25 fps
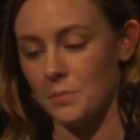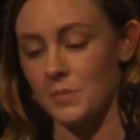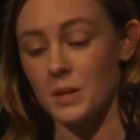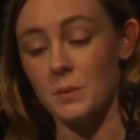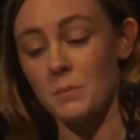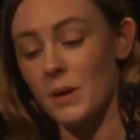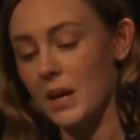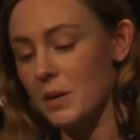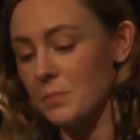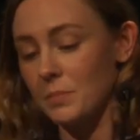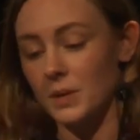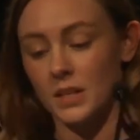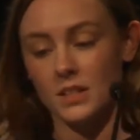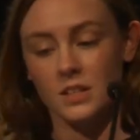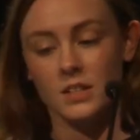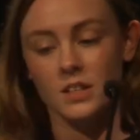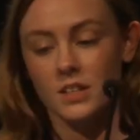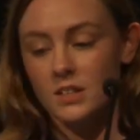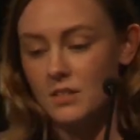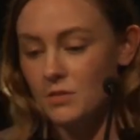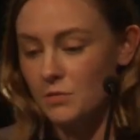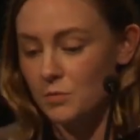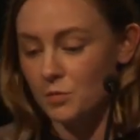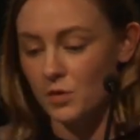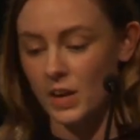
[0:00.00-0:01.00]
In my
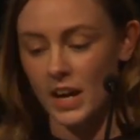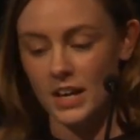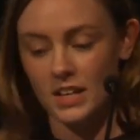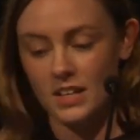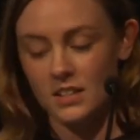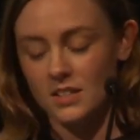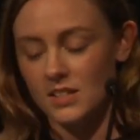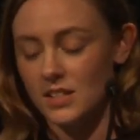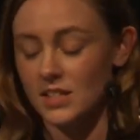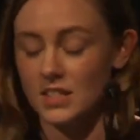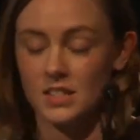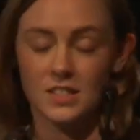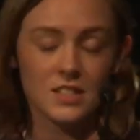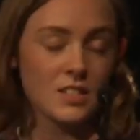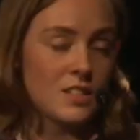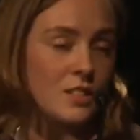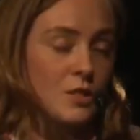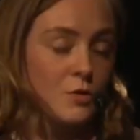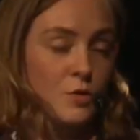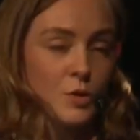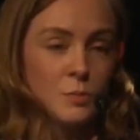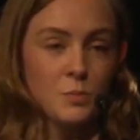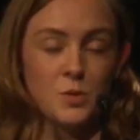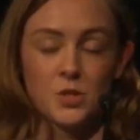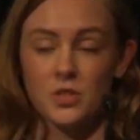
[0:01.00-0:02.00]
opinion, writing
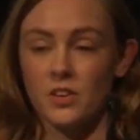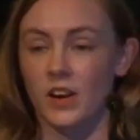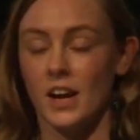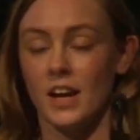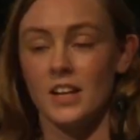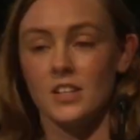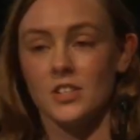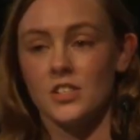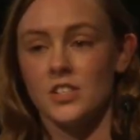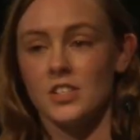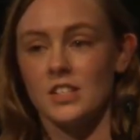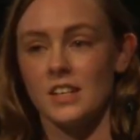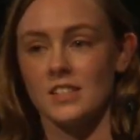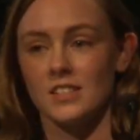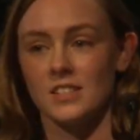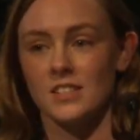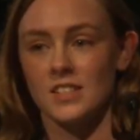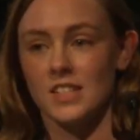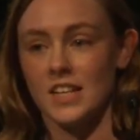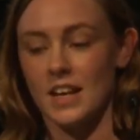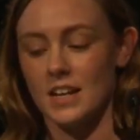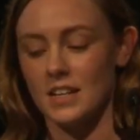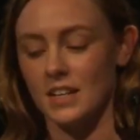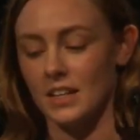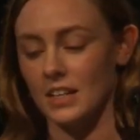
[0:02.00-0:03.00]
CSS from scratch
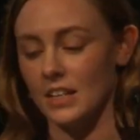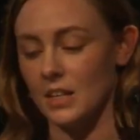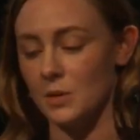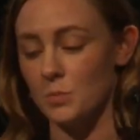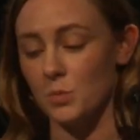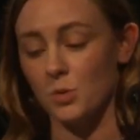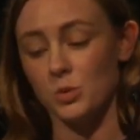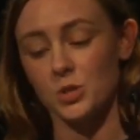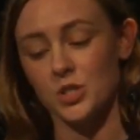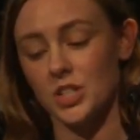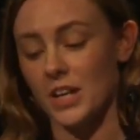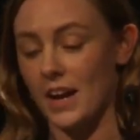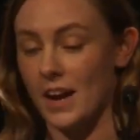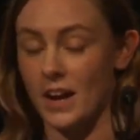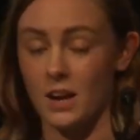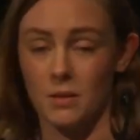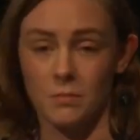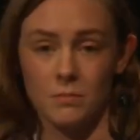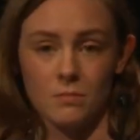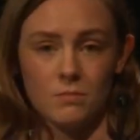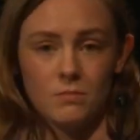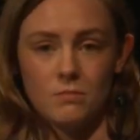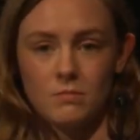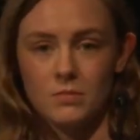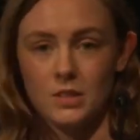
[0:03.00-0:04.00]
doesn't take any more
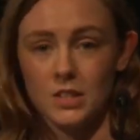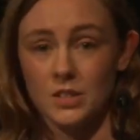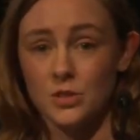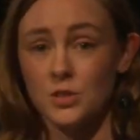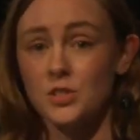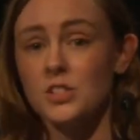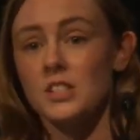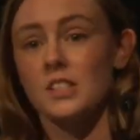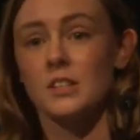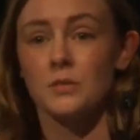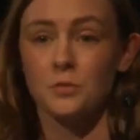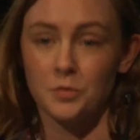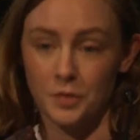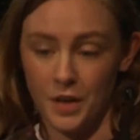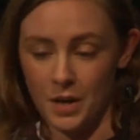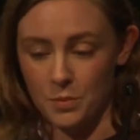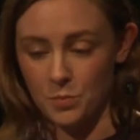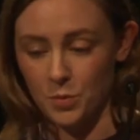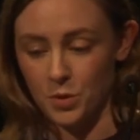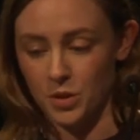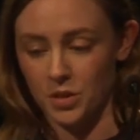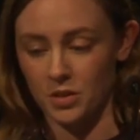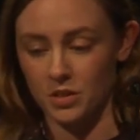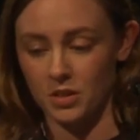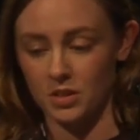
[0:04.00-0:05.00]
time than using a
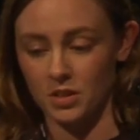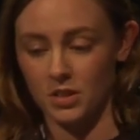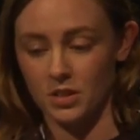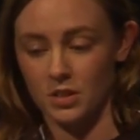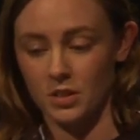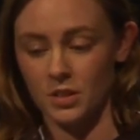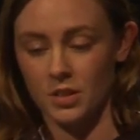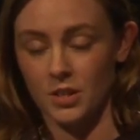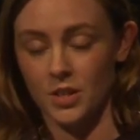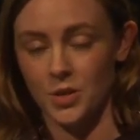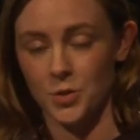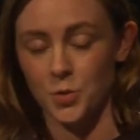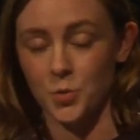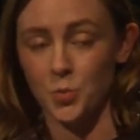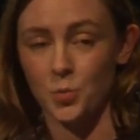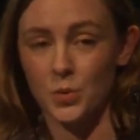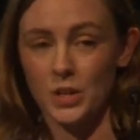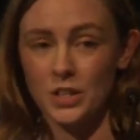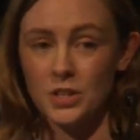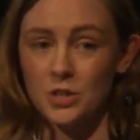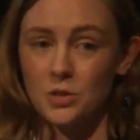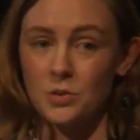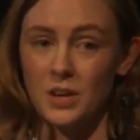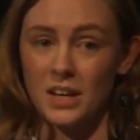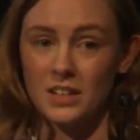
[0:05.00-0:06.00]
framework
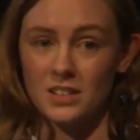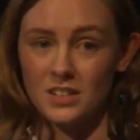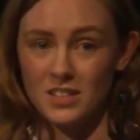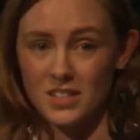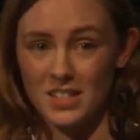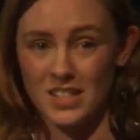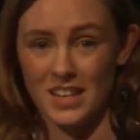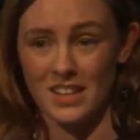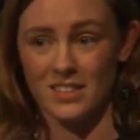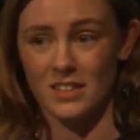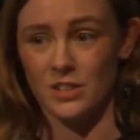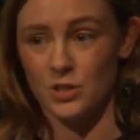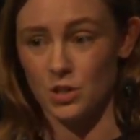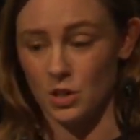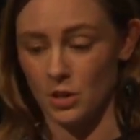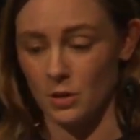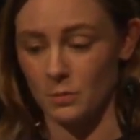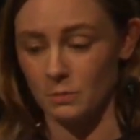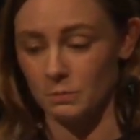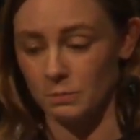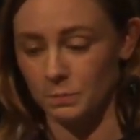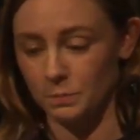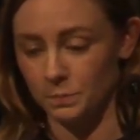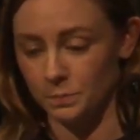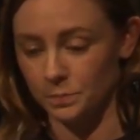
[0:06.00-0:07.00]
when you understand the
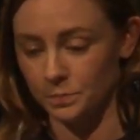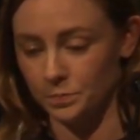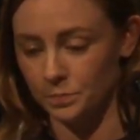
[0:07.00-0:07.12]
DOM.